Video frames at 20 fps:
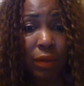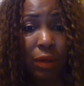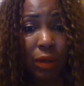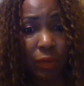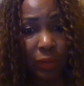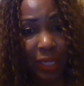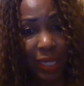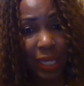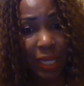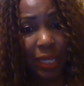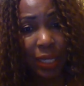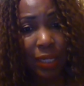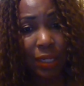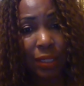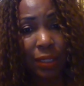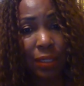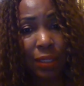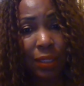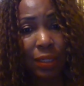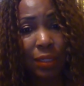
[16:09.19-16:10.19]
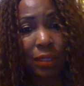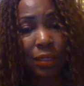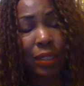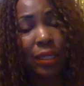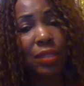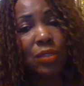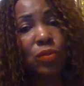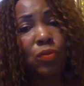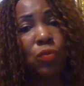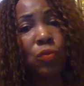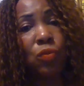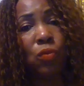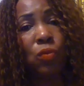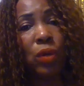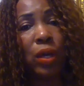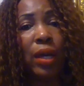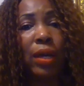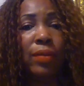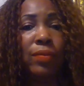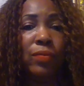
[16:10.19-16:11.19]
Okay? That's
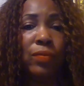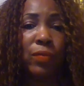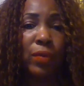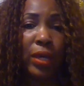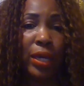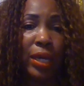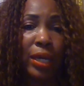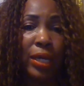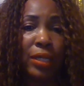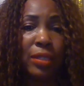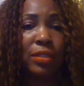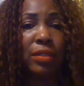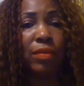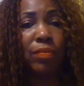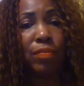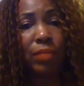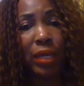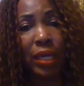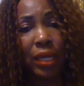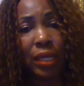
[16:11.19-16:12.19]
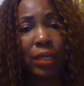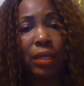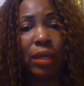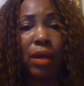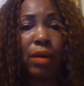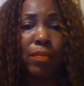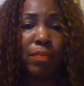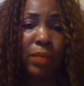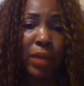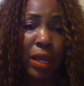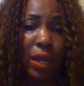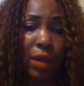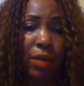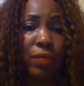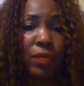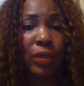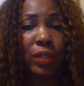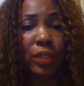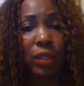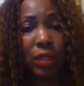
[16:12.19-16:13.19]
one way to make
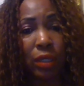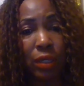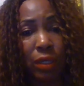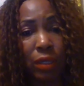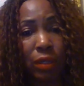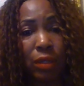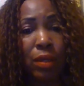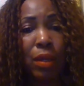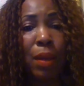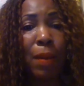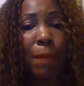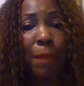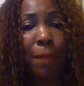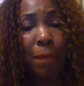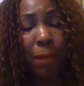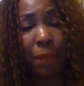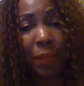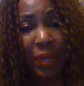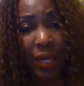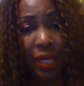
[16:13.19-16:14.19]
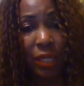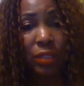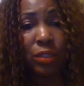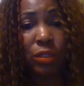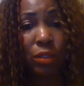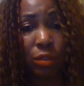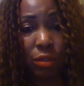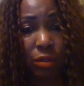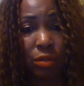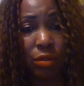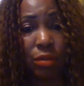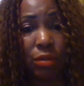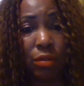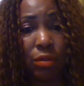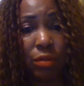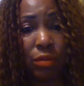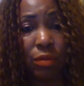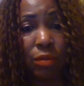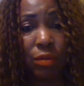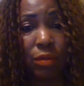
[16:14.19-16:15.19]
America better.
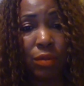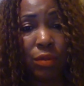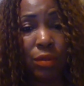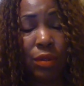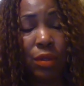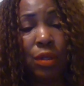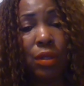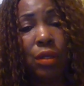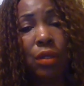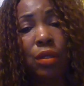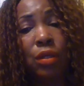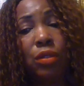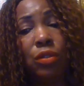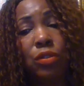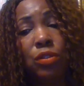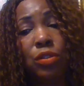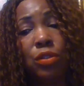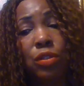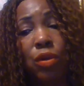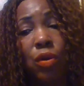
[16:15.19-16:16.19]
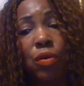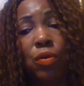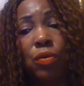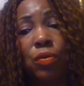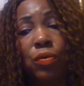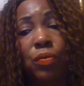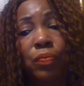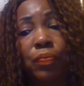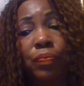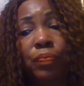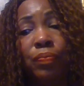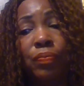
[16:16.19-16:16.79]
So,